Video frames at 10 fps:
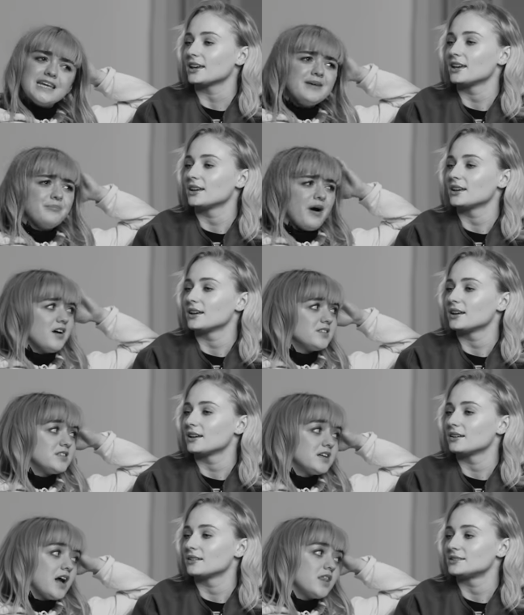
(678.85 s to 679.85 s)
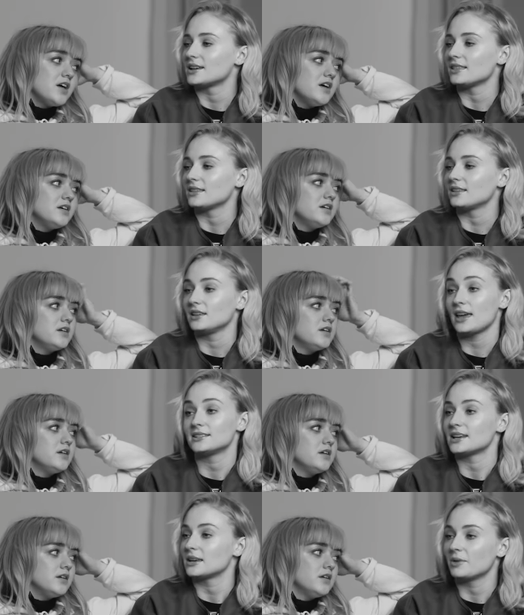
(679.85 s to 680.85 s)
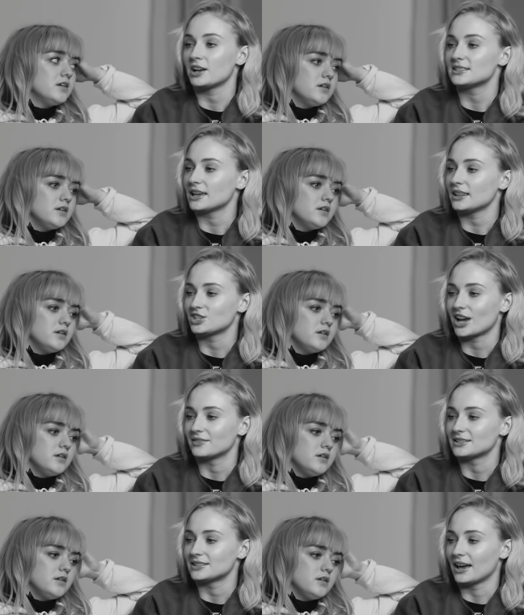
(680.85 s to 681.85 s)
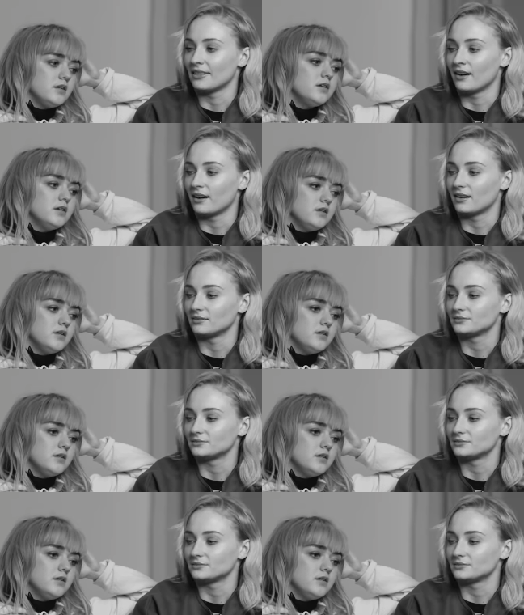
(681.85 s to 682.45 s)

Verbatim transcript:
Speaker 1: Taking baths together. Take, yeah, taking baths together, showers together.